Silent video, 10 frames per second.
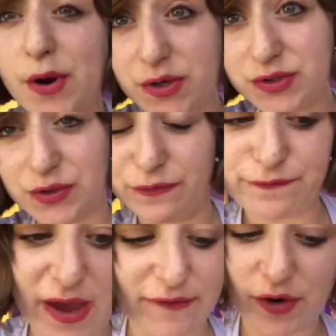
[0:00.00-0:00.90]
personal
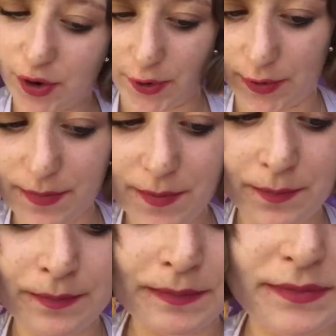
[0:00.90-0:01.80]
favorite herb.
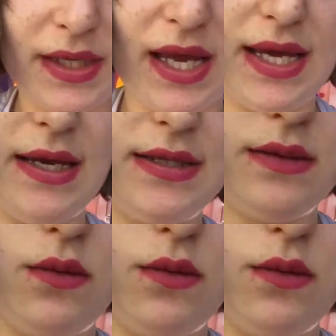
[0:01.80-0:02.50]
It